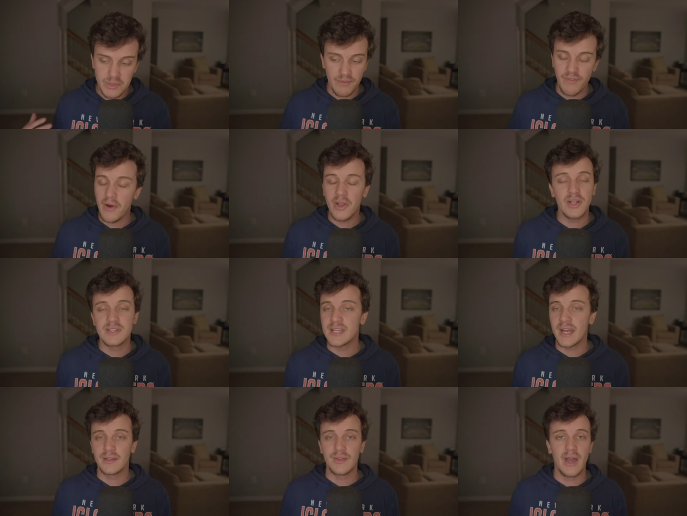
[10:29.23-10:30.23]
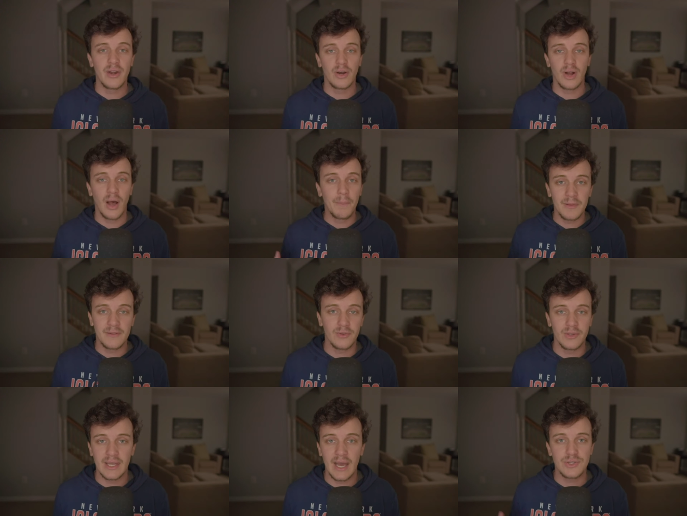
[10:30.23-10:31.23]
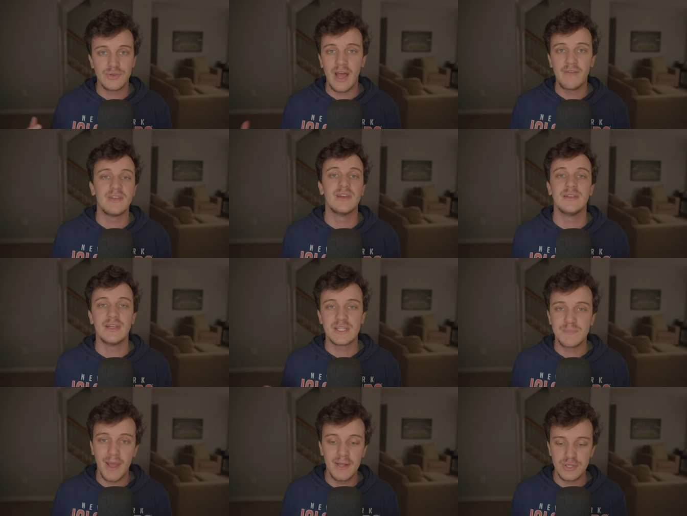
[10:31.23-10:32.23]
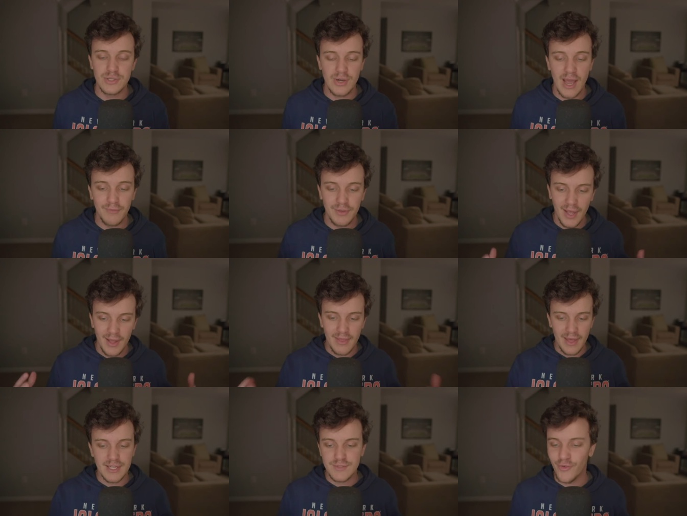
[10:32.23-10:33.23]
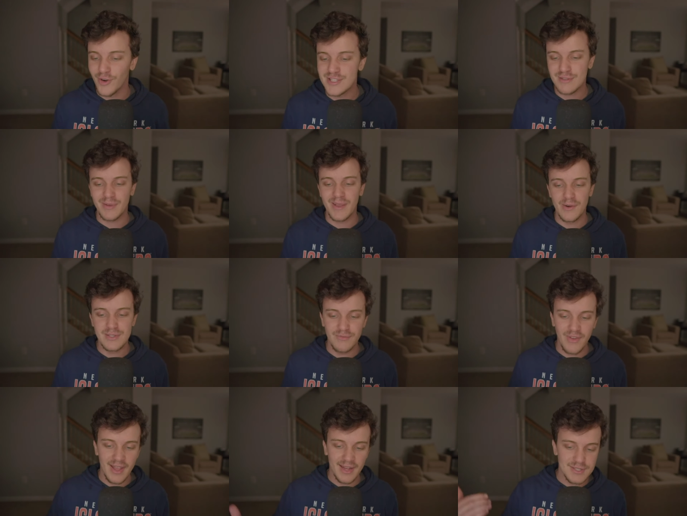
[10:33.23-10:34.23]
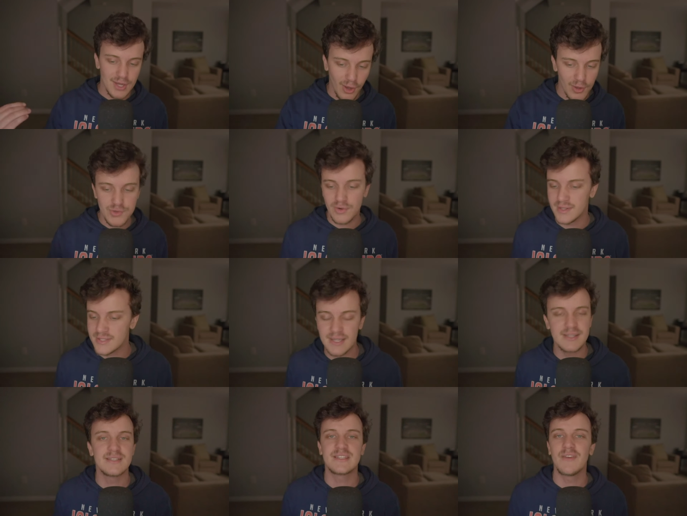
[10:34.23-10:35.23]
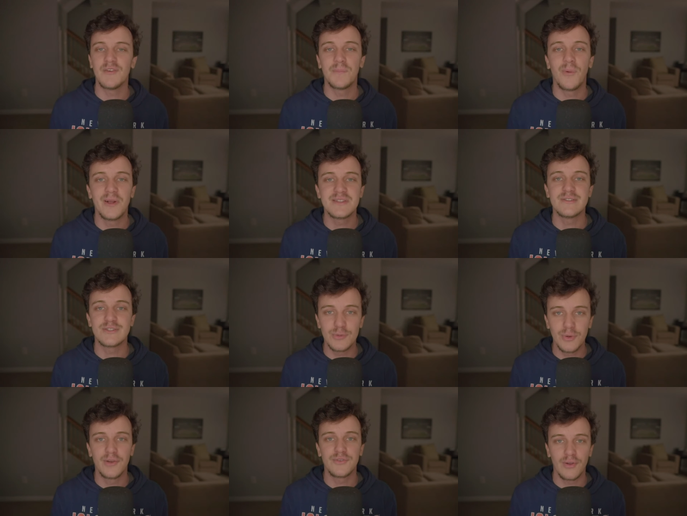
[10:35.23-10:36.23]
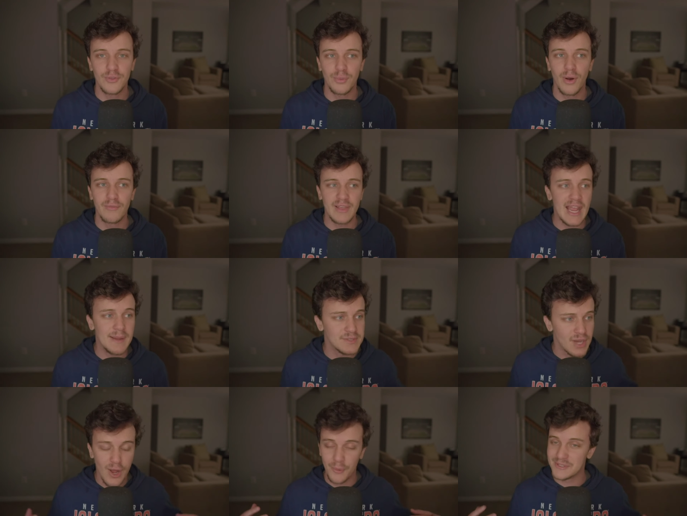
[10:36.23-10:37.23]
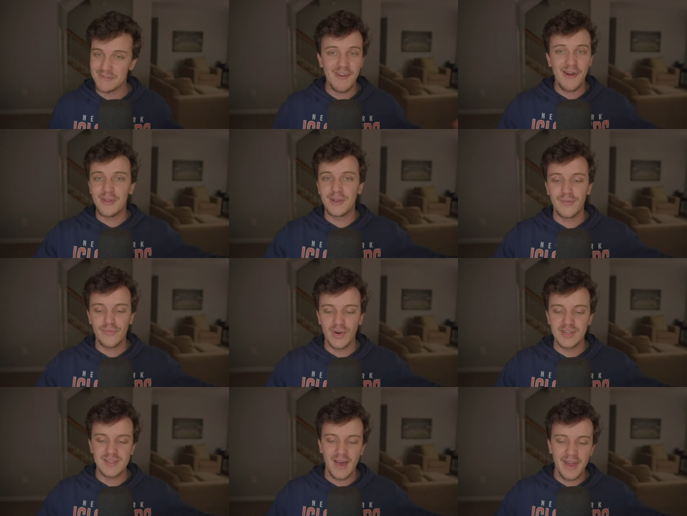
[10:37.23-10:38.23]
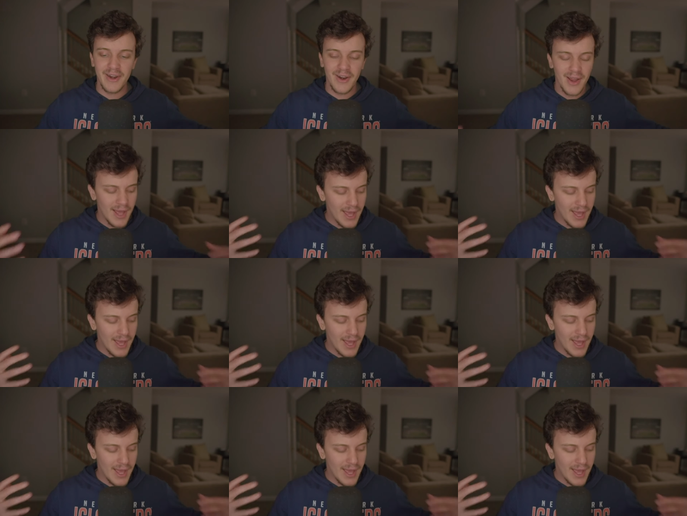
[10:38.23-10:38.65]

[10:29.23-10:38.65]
Was a very good second liner up until he got drafted in the expansion draft. Then his first three years in Vegas, 167 points in 212 games, was a very good first liner.